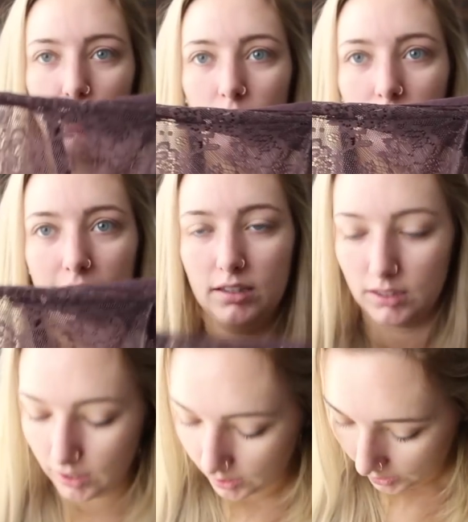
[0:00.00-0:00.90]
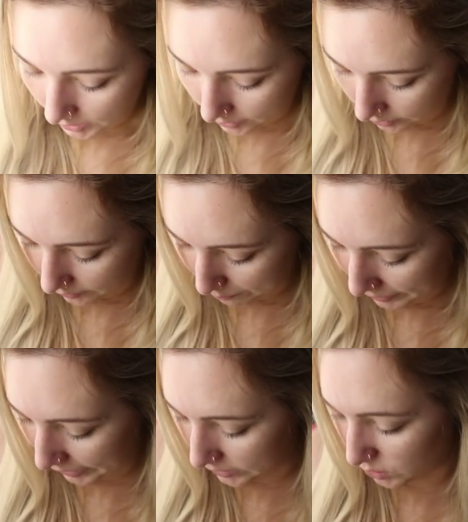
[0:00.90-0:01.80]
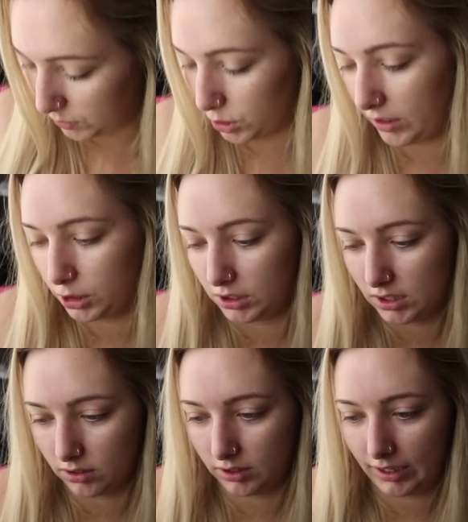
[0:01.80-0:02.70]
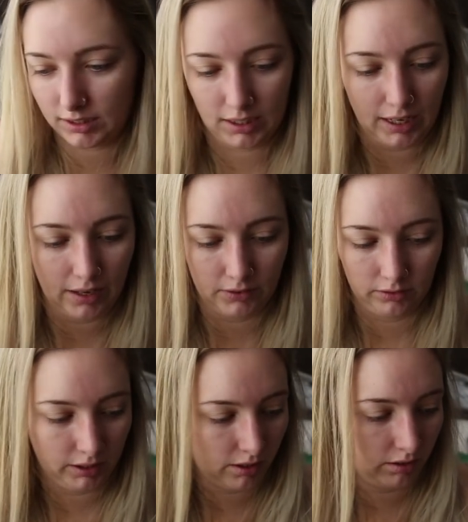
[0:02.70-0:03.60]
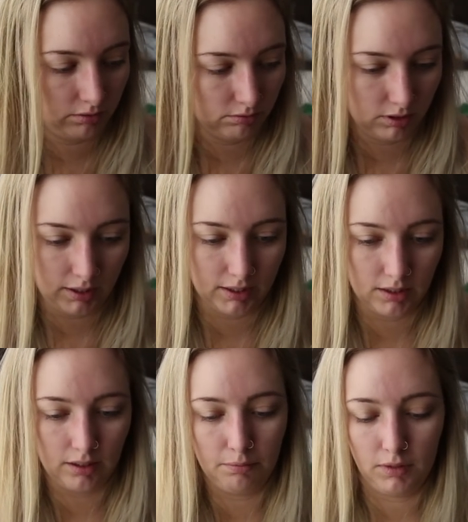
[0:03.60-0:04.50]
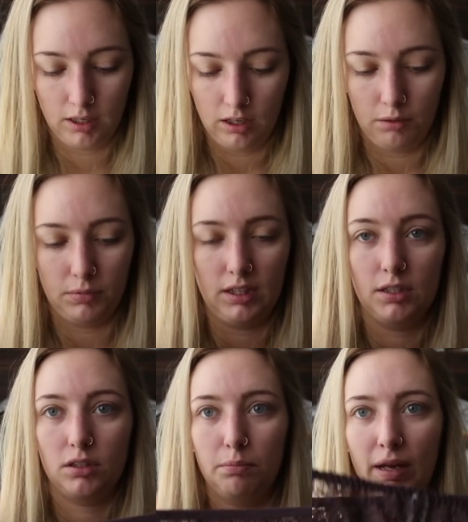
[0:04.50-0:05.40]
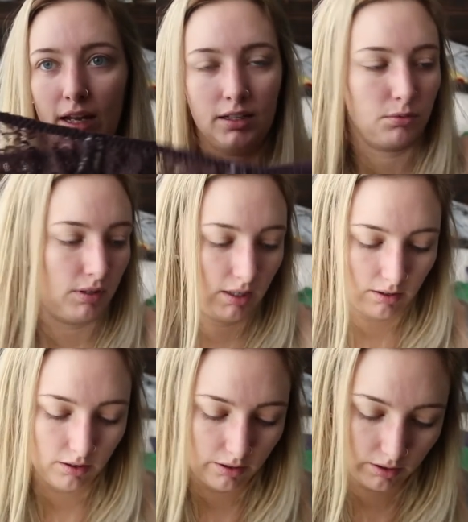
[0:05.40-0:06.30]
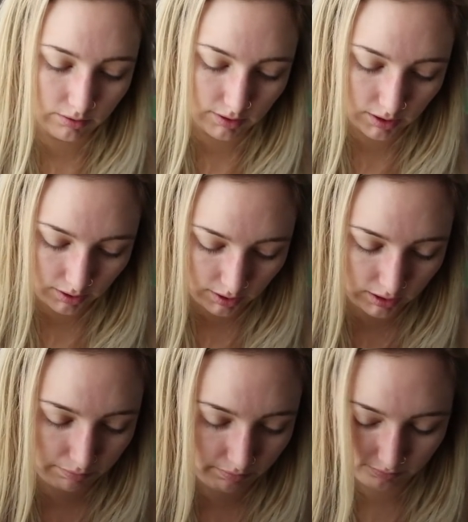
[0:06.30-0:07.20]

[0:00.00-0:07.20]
all lace. And then the pants, which are actually still connected. I haven't like unconnected them. But these are the pants right here. Here, I'll disconnect them.